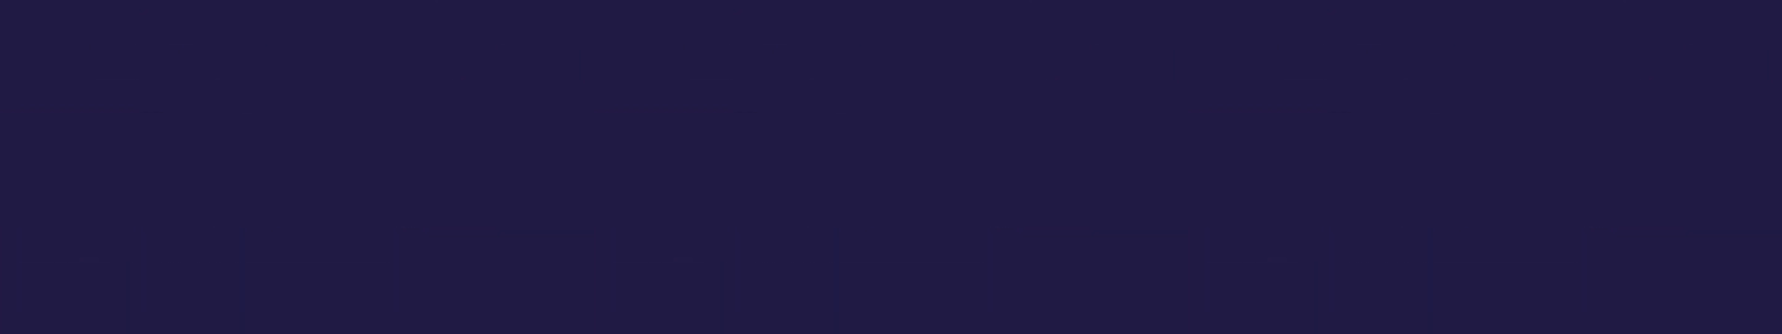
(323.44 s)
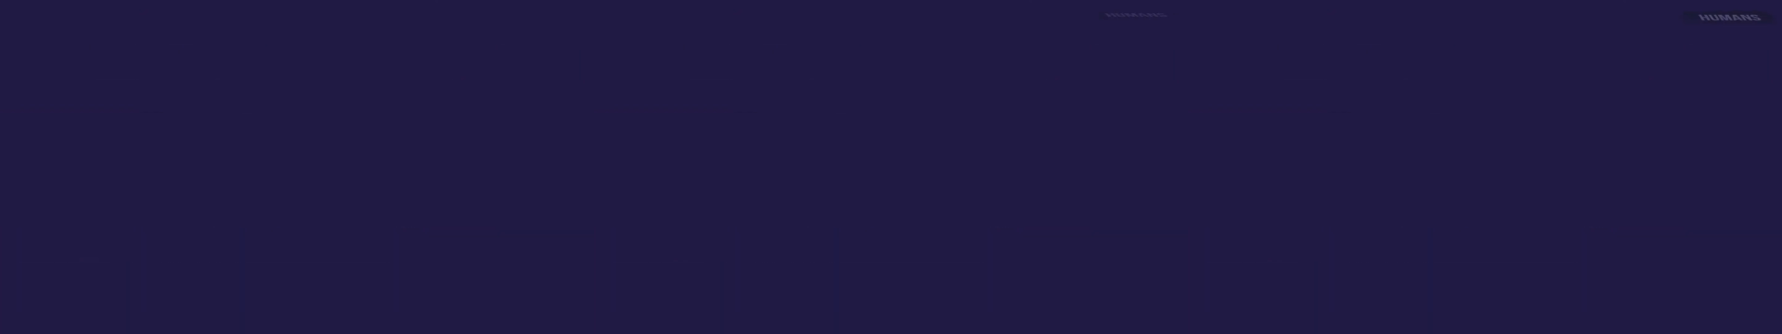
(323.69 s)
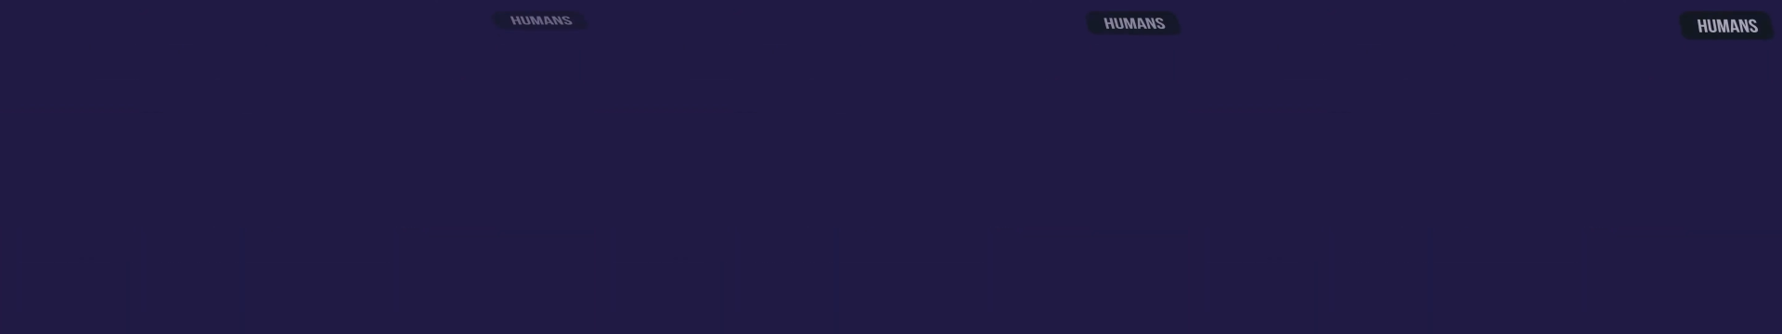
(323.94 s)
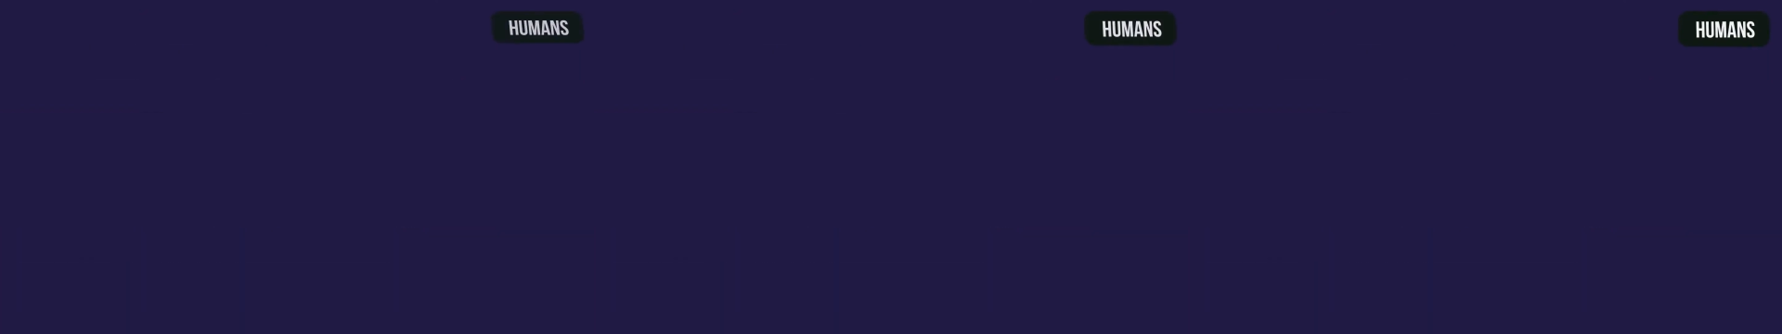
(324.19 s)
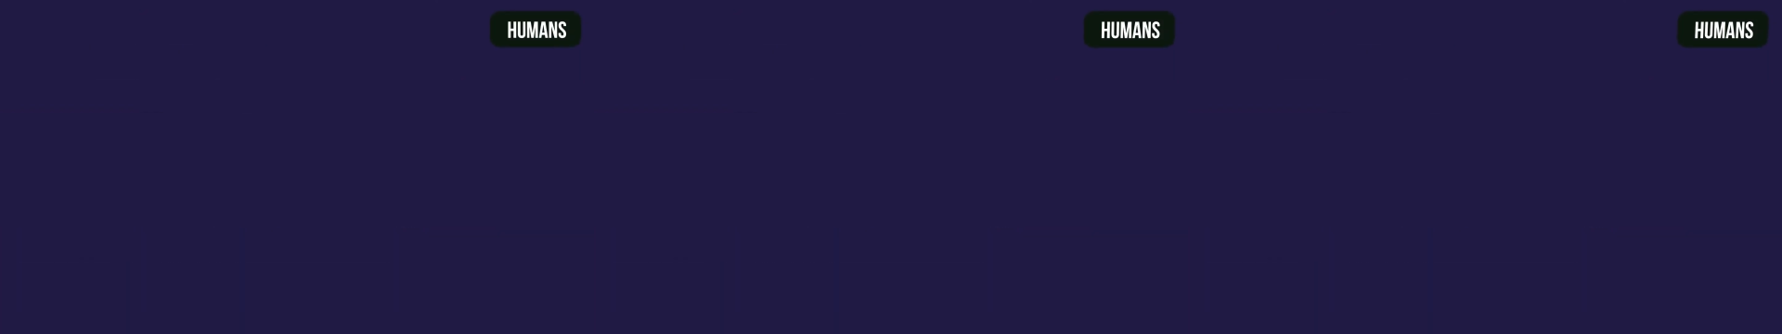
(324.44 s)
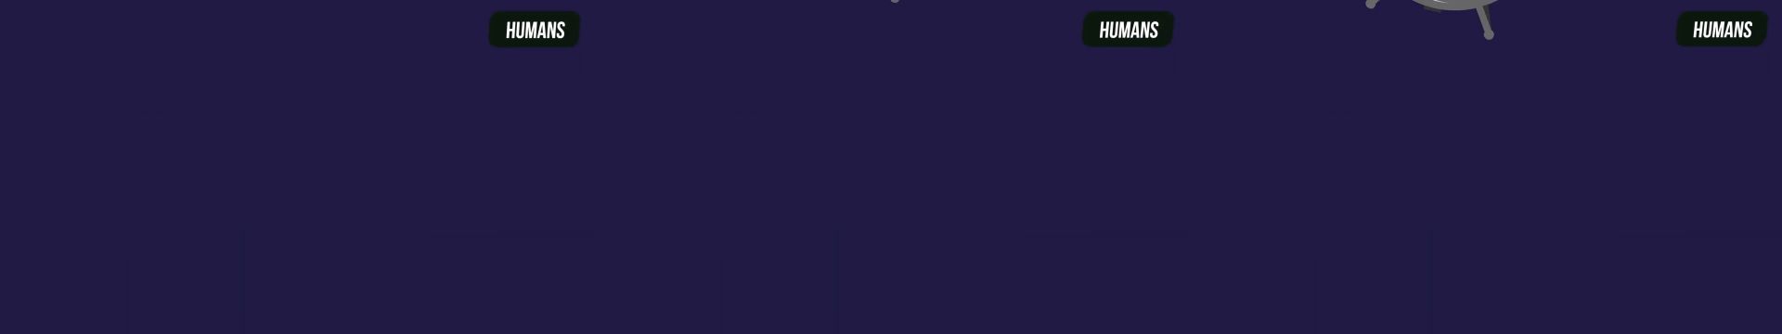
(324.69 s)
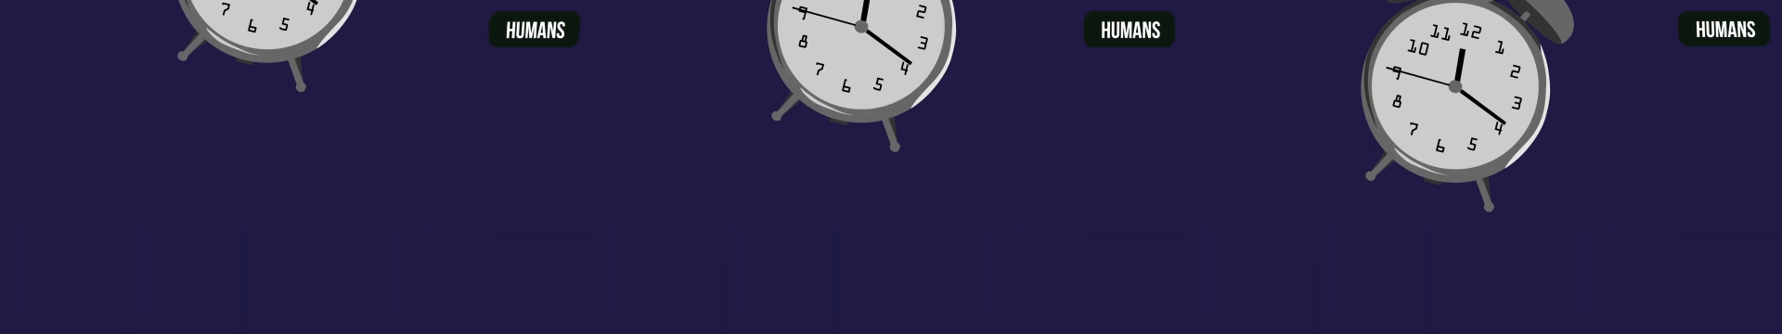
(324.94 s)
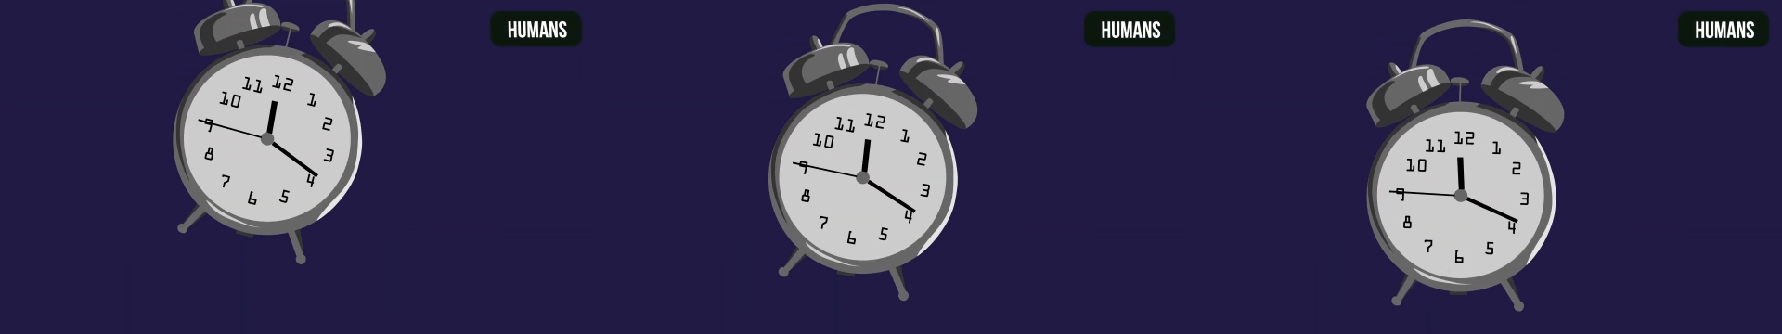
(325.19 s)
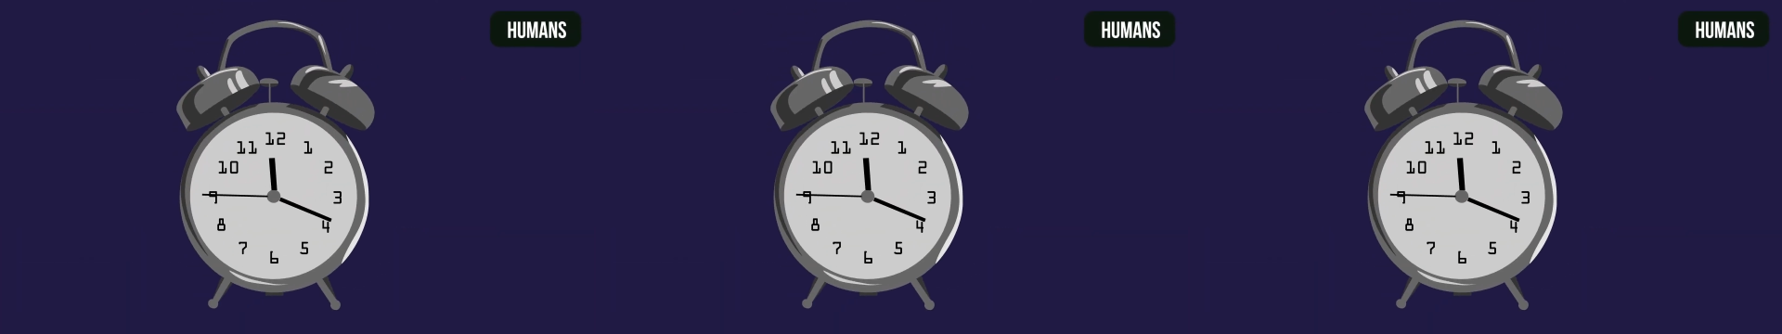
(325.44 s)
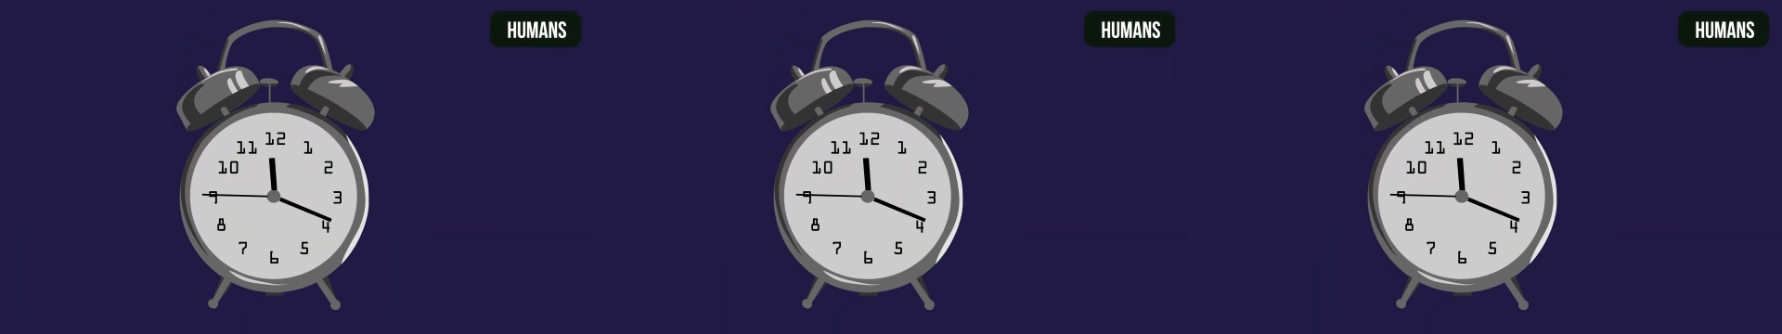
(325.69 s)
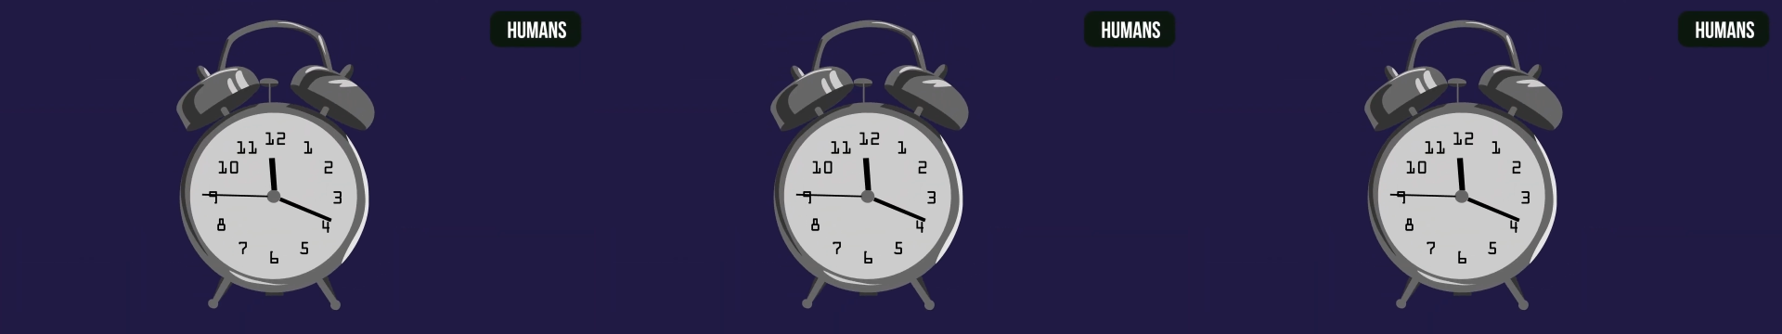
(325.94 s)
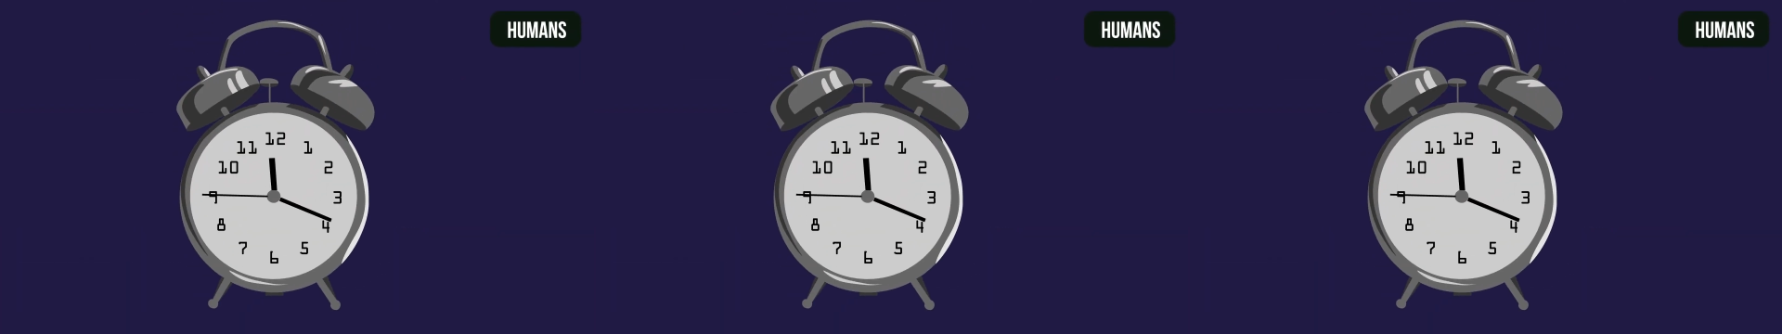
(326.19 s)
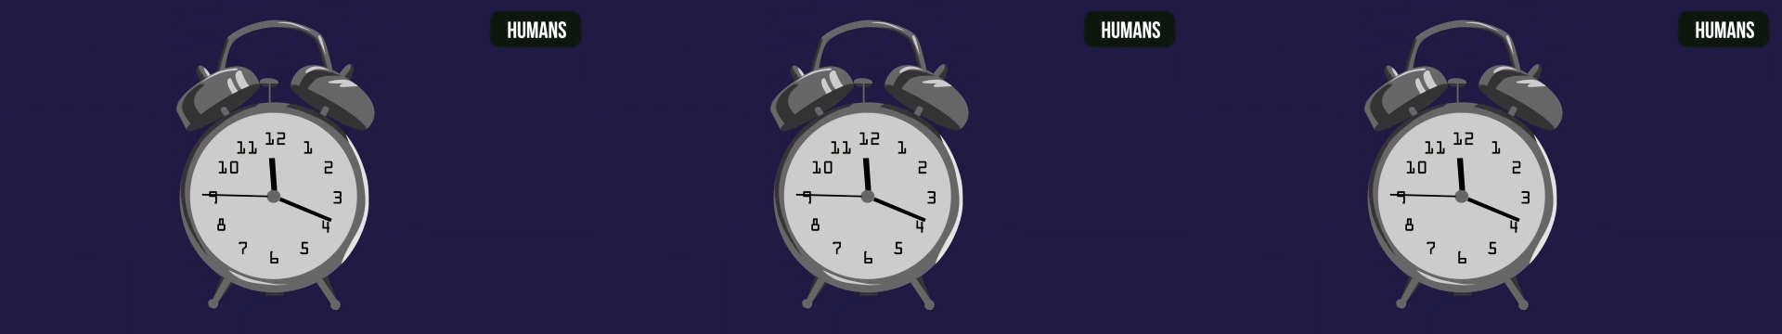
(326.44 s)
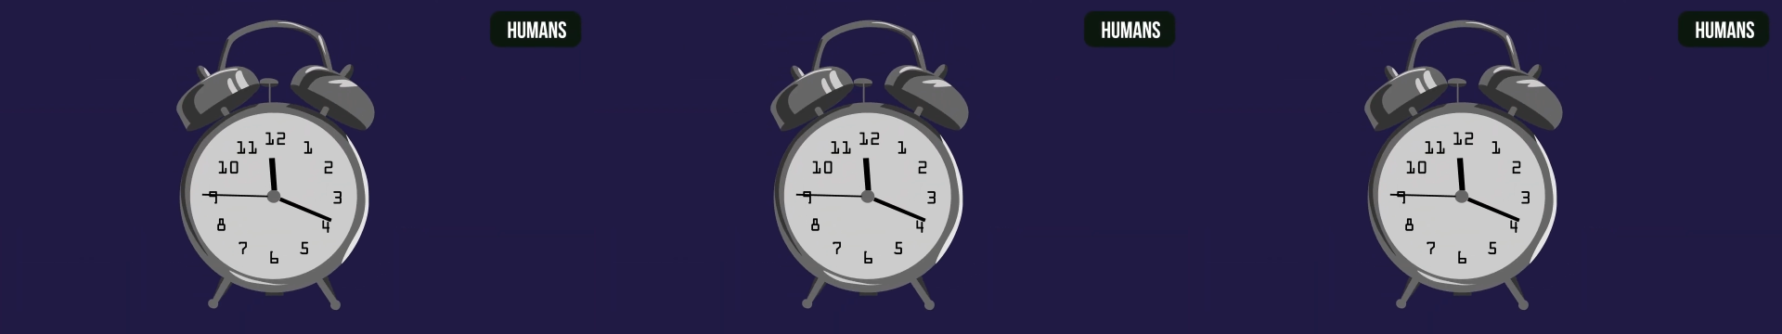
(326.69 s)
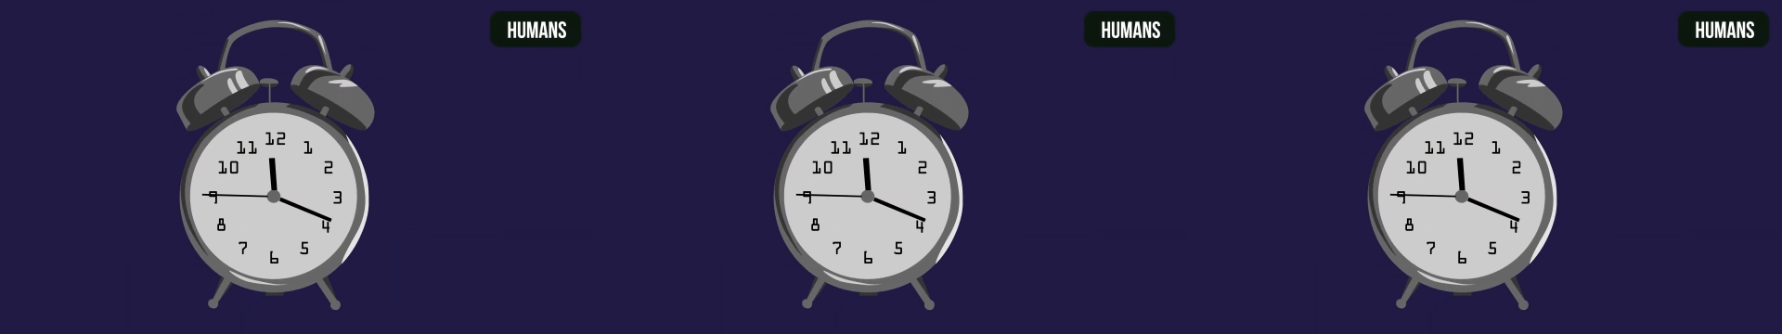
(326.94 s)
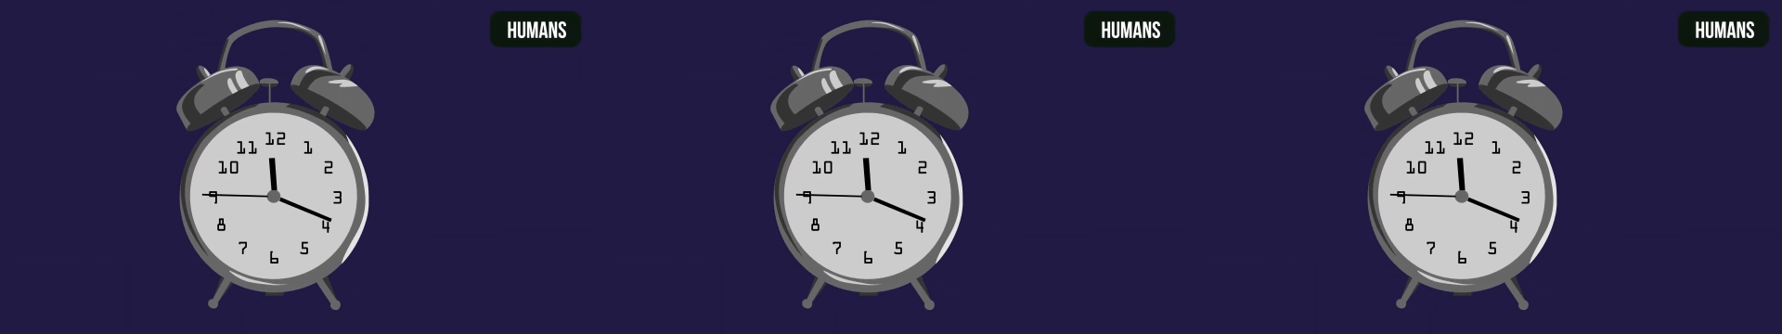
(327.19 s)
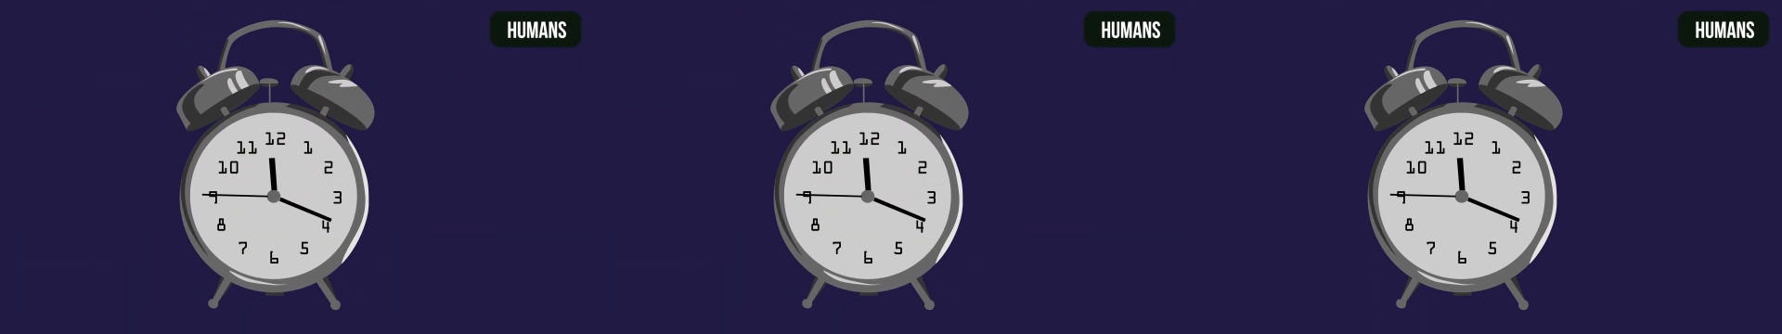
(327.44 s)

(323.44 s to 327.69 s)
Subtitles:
Nobody's mouth can be seen.